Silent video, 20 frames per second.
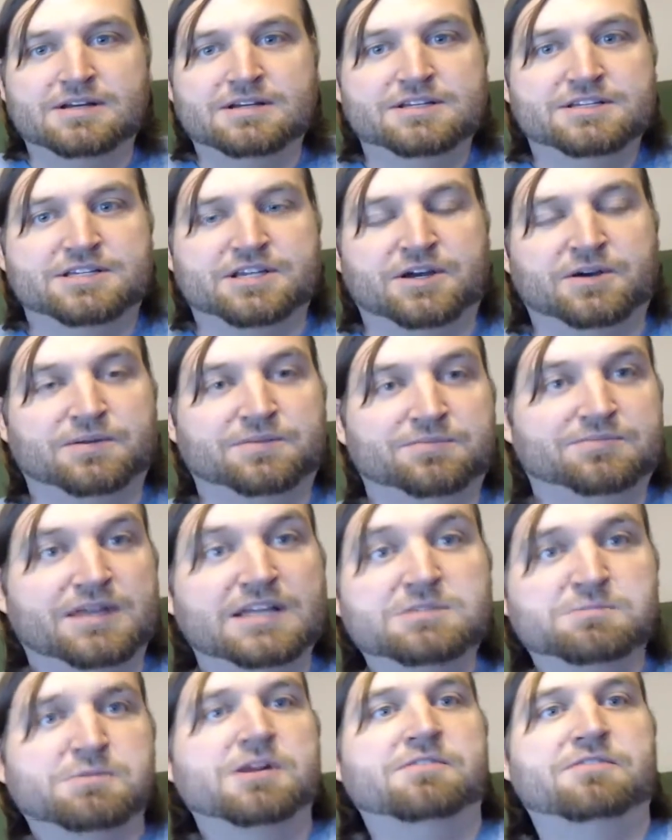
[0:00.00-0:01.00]
So
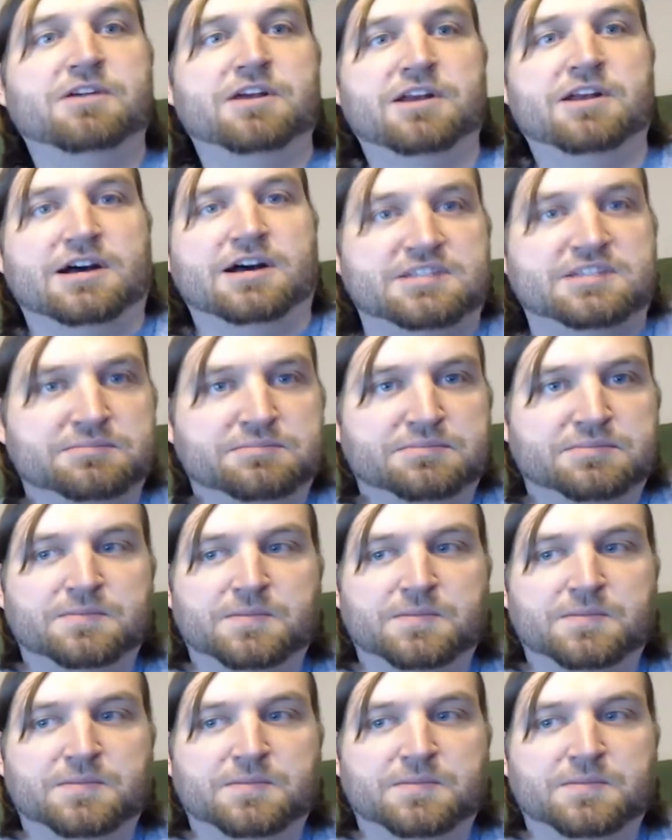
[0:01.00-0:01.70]
that's pretty friggin' awesome.